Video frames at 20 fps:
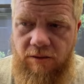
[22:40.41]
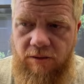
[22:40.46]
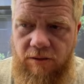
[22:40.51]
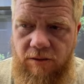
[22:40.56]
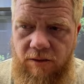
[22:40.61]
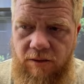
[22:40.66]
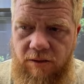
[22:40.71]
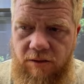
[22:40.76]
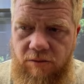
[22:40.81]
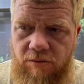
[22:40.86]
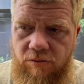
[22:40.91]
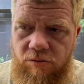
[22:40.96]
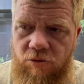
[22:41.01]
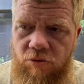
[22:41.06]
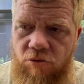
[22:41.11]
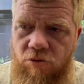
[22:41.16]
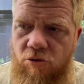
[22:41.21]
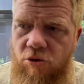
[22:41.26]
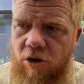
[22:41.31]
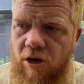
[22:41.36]
the
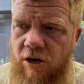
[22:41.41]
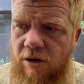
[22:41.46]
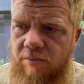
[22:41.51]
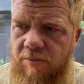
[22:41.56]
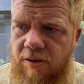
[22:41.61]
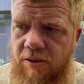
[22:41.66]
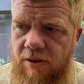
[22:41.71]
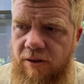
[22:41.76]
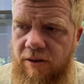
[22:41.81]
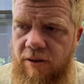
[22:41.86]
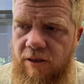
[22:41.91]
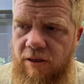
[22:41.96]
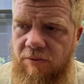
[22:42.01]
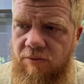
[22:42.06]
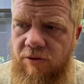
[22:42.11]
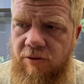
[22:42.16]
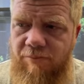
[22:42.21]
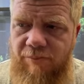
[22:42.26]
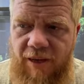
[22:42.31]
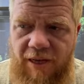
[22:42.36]
chairman, I think,
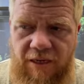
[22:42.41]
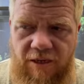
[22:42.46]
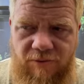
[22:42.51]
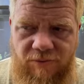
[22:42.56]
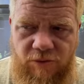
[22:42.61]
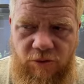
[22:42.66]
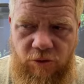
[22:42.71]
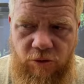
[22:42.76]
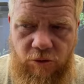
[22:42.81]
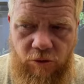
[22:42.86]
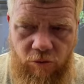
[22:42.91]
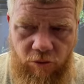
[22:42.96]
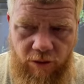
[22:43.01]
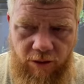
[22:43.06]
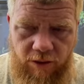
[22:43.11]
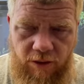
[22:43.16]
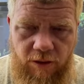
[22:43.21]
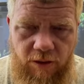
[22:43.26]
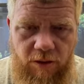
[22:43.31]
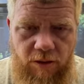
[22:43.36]
of the Bank of New
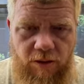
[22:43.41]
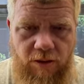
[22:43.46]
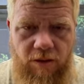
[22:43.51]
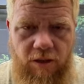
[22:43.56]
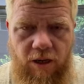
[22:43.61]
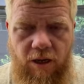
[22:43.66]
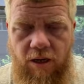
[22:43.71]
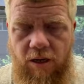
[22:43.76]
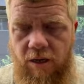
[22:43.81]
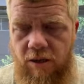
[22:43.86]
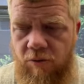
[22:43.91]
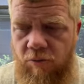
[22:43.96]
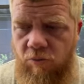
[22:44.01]
York uh,